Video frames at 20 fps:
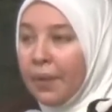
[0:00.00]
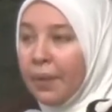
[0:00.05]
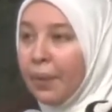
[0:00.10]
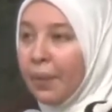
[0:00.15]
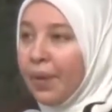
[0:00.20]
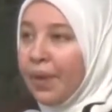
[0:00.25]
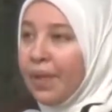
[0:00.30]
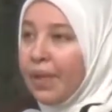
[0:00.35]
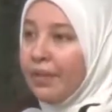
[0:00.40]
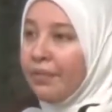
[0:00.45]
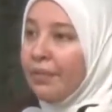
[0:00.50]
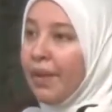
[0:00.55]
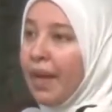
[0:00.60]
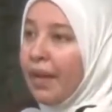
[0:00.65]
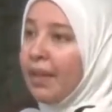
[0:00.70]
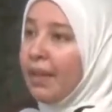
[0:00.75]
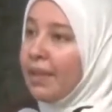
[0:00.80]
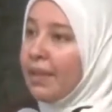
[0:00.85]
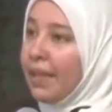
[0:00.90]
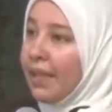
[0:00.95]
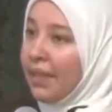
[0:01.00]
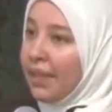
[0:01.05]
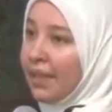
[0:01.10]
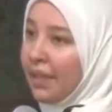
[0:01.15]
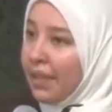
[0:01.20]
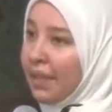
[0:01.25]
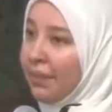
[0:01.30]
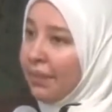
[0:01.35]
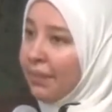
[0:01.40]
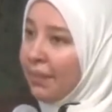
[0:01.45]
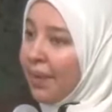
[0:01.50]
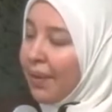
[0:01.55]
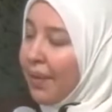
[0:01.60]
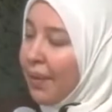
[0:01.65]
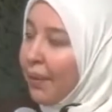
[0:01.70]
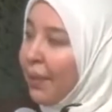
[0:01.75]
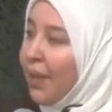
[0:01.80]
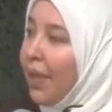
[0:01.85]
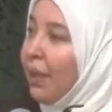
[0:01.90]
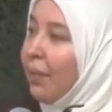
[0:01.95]
where he validated him
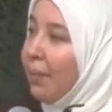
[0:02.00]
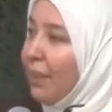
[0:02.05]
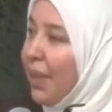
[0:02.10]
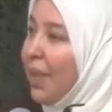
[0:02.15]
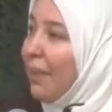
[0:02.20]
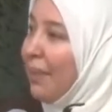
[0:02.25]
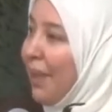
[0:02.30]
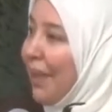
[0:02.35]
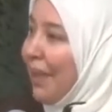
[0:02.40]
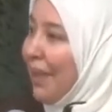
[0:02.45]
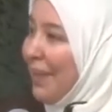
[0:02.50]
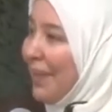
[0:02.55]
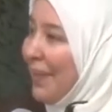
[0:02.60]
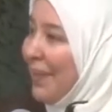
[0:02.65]
without blaming.